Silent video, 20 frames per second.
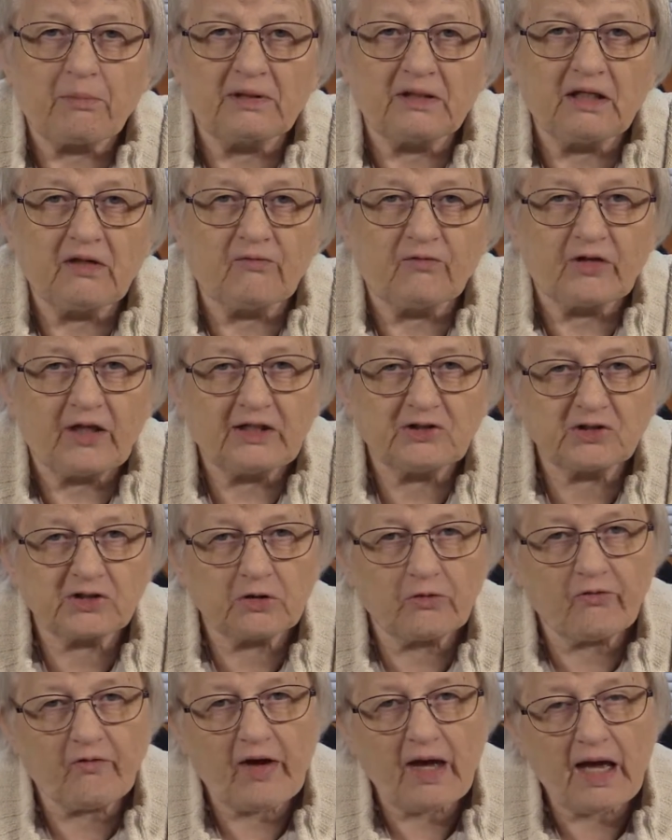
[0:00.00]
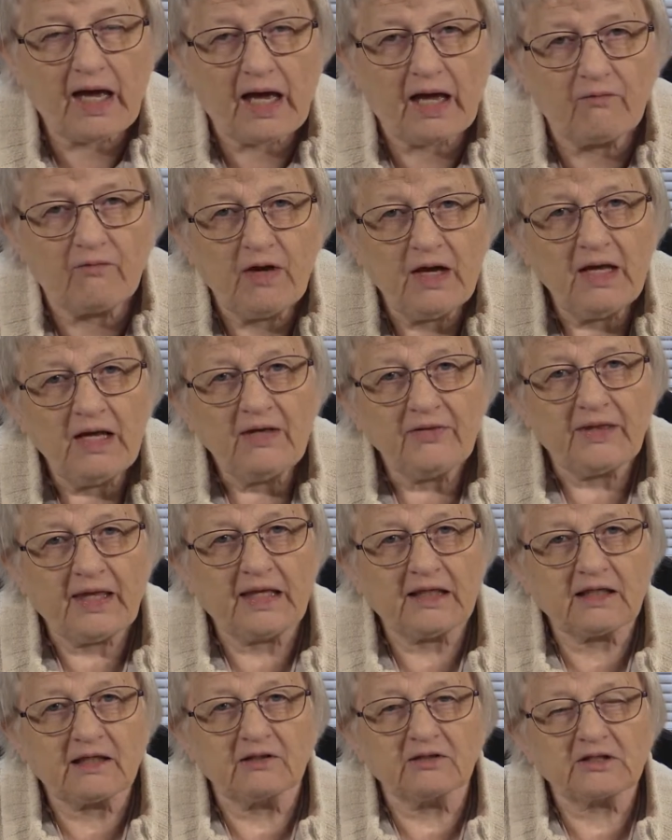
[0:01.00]
And if they survive,
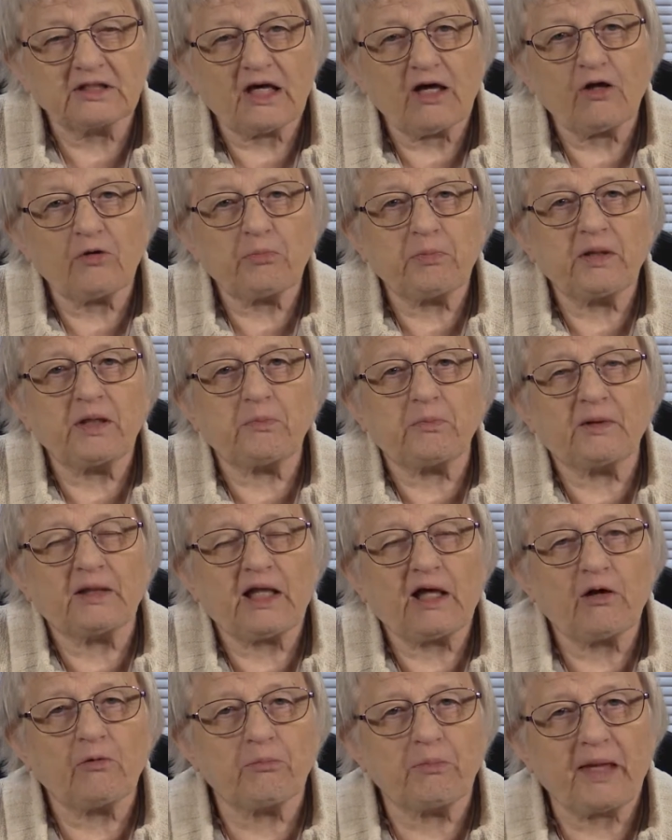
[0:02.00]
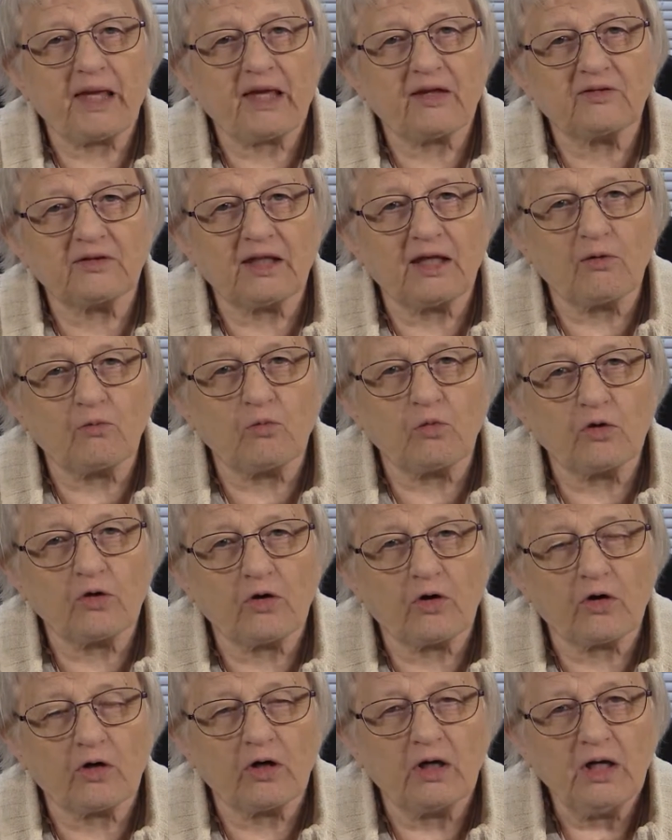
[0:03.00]
they can tell people how bad they
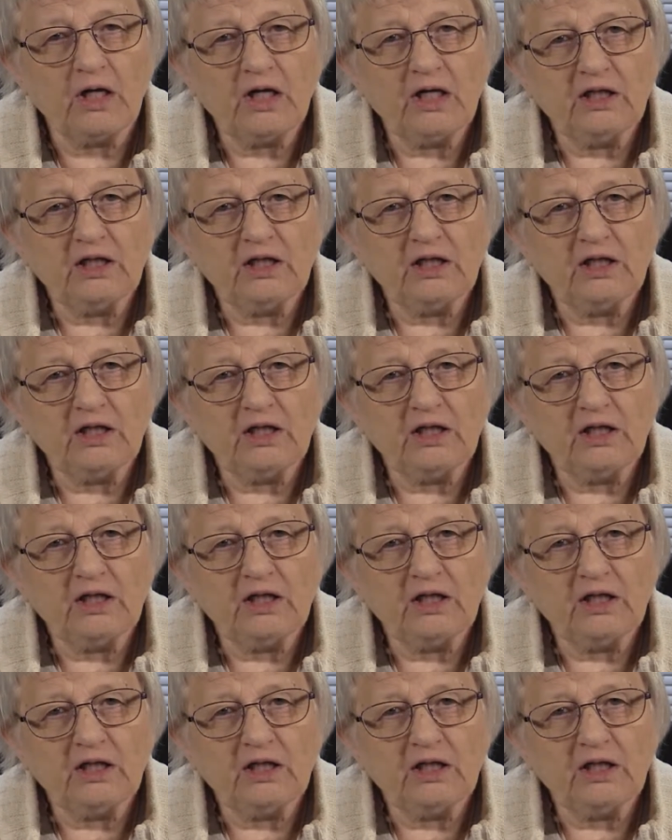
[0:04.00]
were.